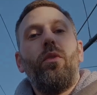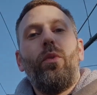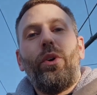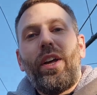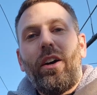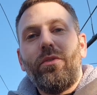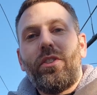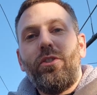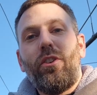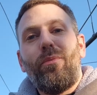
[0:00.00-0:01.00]
Well, now,
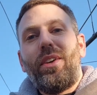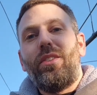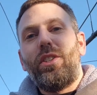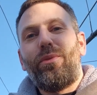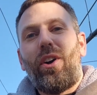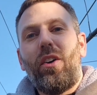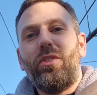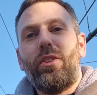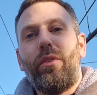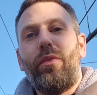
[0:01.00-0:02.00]
since you've made it this far
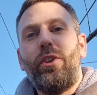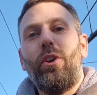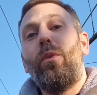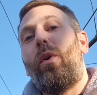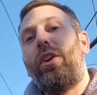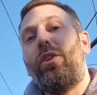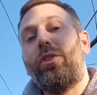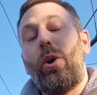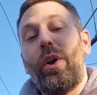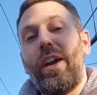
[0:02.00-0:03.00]
into the video, why not
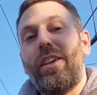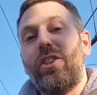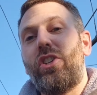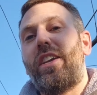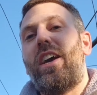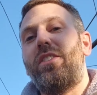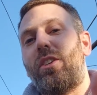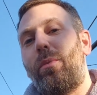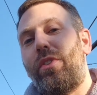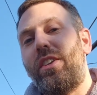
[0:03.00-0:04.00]
go ahead and check out
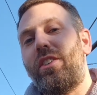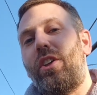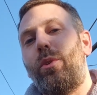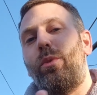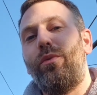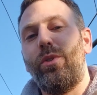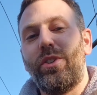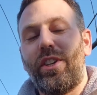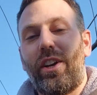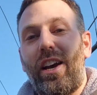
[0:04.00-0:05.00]
some of these other
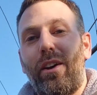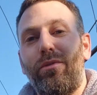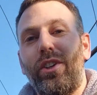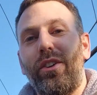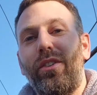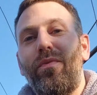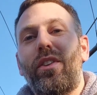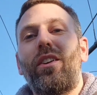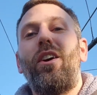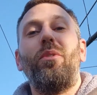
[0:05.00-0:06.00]
reviews that I have done.
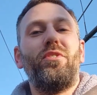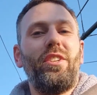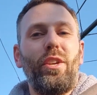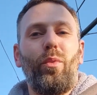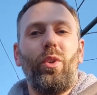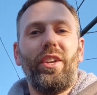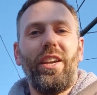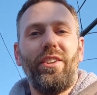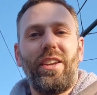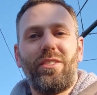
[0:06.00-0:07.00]
I'll see you all
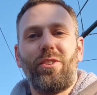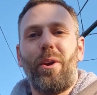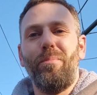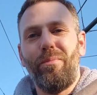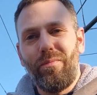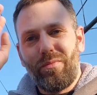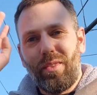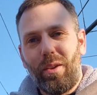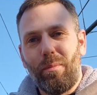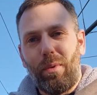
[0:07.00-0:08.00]
again next time.
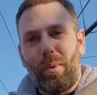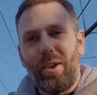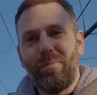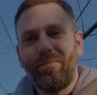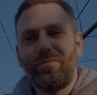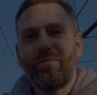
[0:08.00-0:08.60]
Bye bye.